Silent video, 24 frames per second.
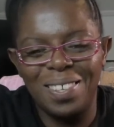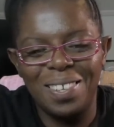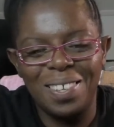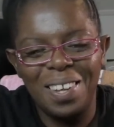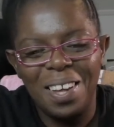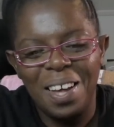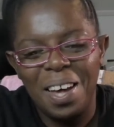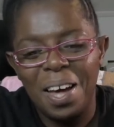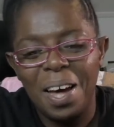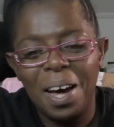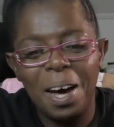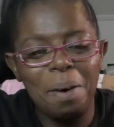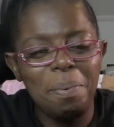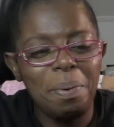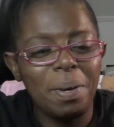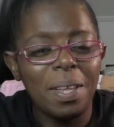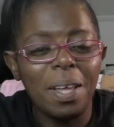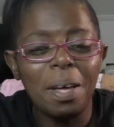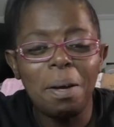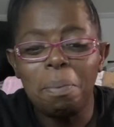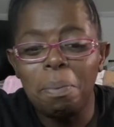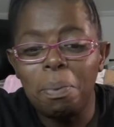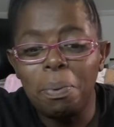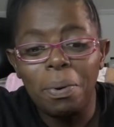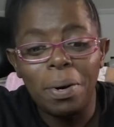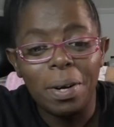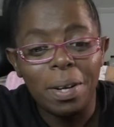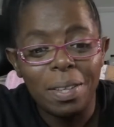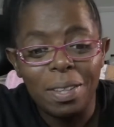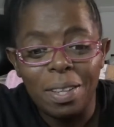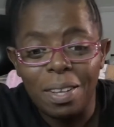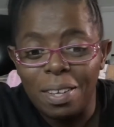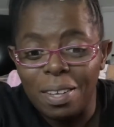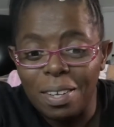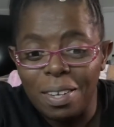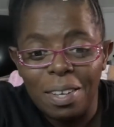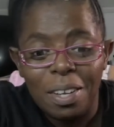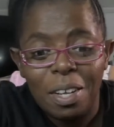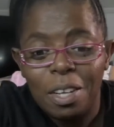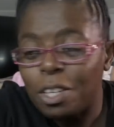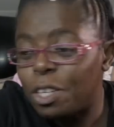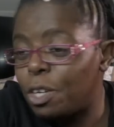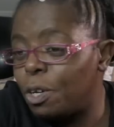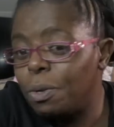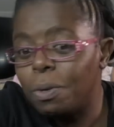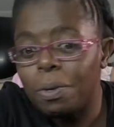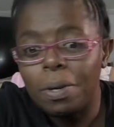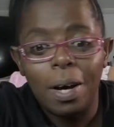I feel like, boy, look,
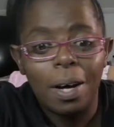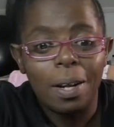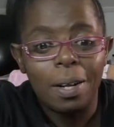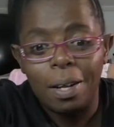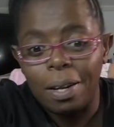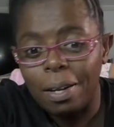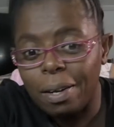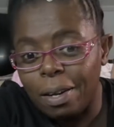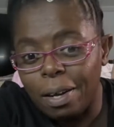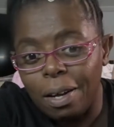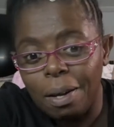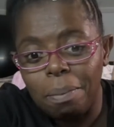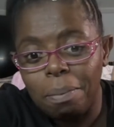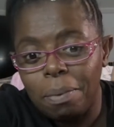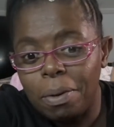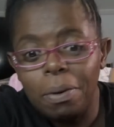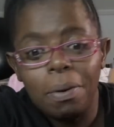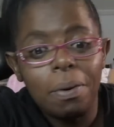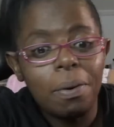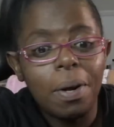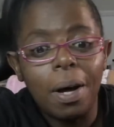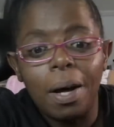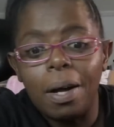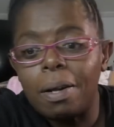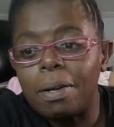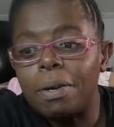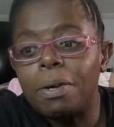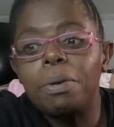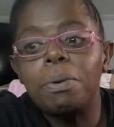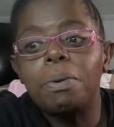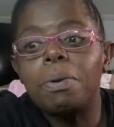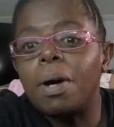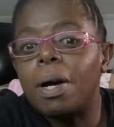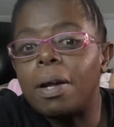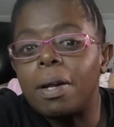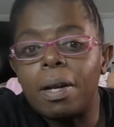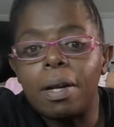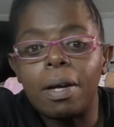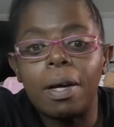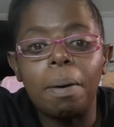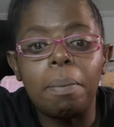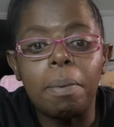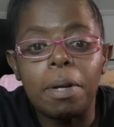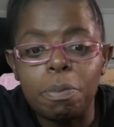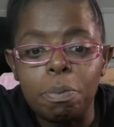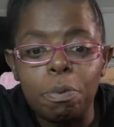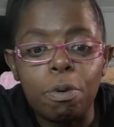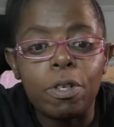you do not need a cup. You do not, you do not need a cup.
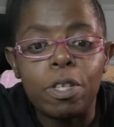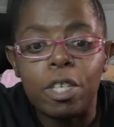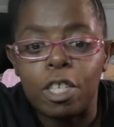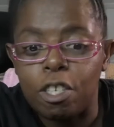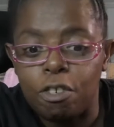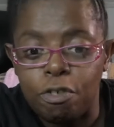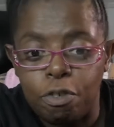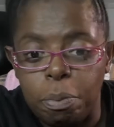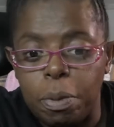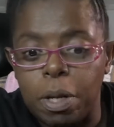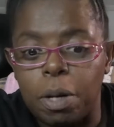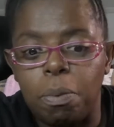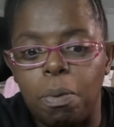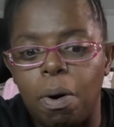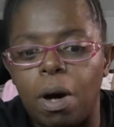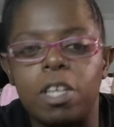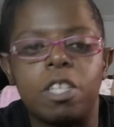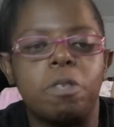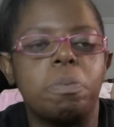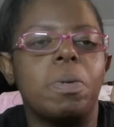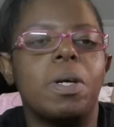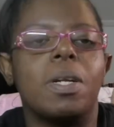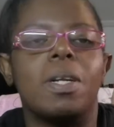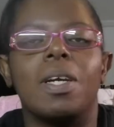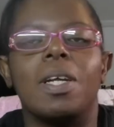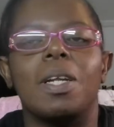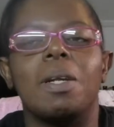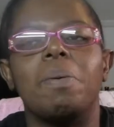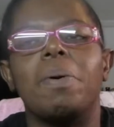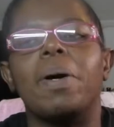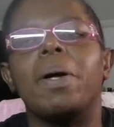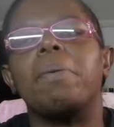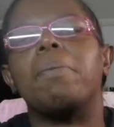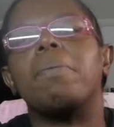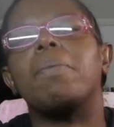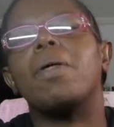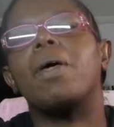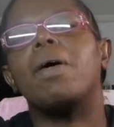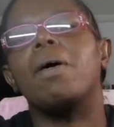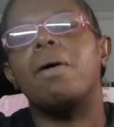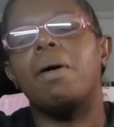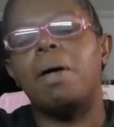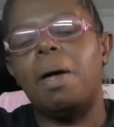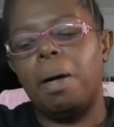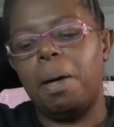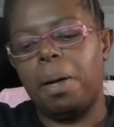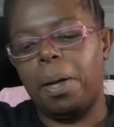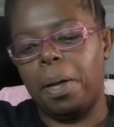That's more dishes for me to wash, but anyway.
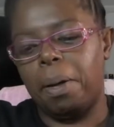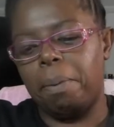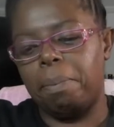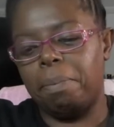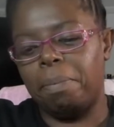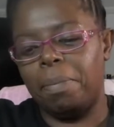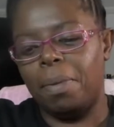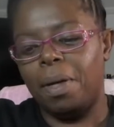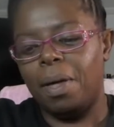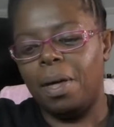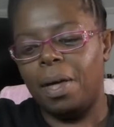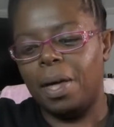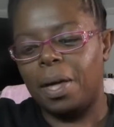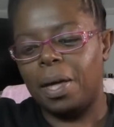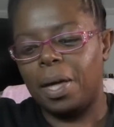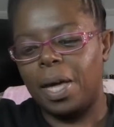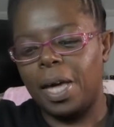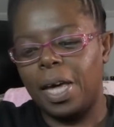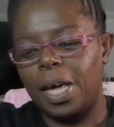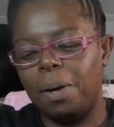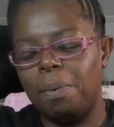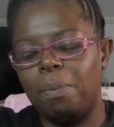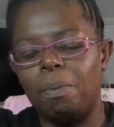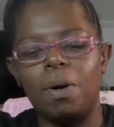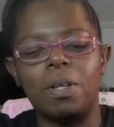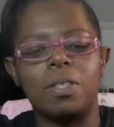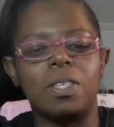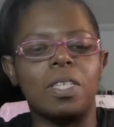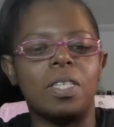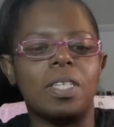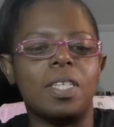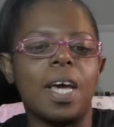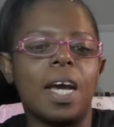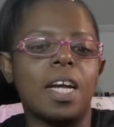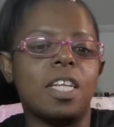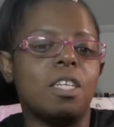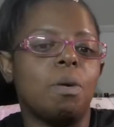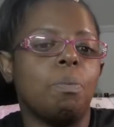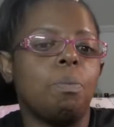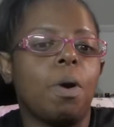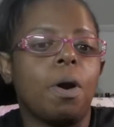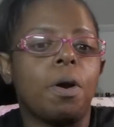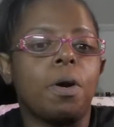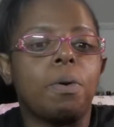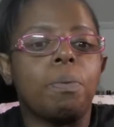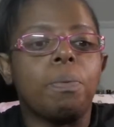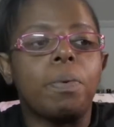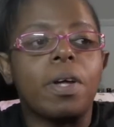Um, he wanted to take the
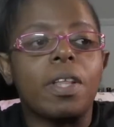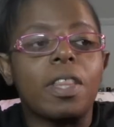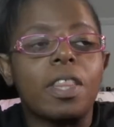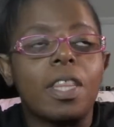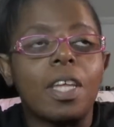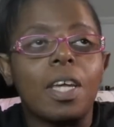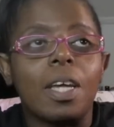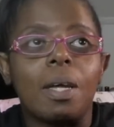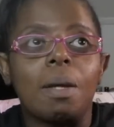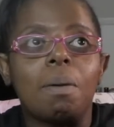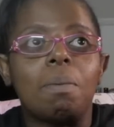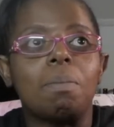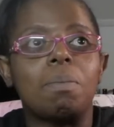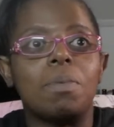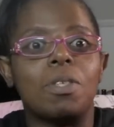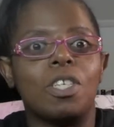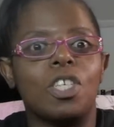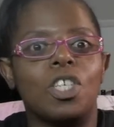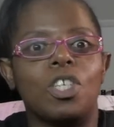work with him to